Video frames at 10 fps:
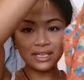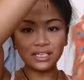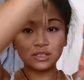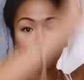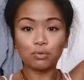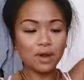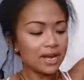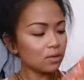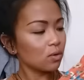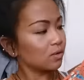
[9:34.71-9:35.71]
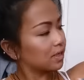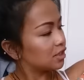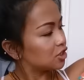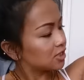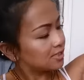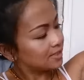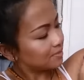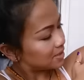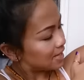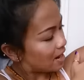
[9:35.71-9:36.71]
It is bright orange. It
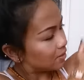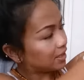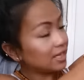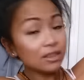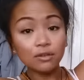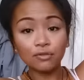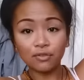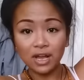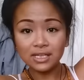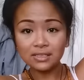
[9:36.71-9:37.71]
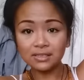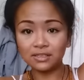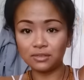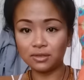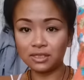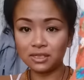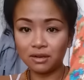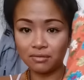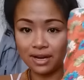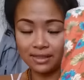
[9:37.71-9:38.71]
zips down in the front, as you can
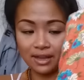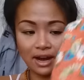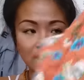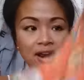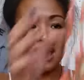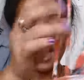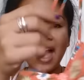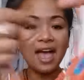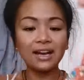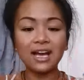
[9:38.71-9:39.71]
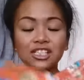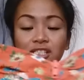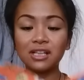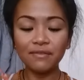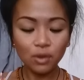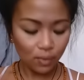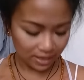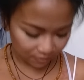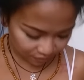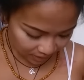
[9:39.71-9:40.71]
tell right there. And I just love the
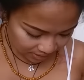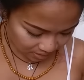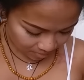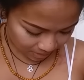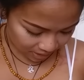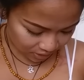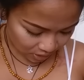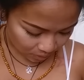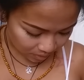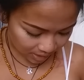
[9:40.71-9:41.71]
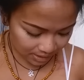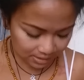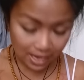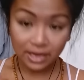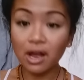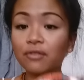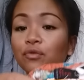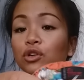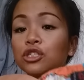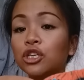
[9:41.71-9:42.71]
way it fits on me. So this I got
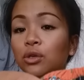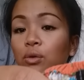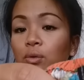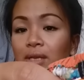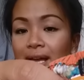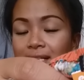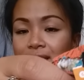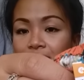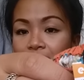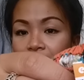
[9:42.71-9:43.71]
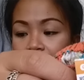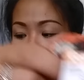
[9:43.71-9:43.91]
for $2.98.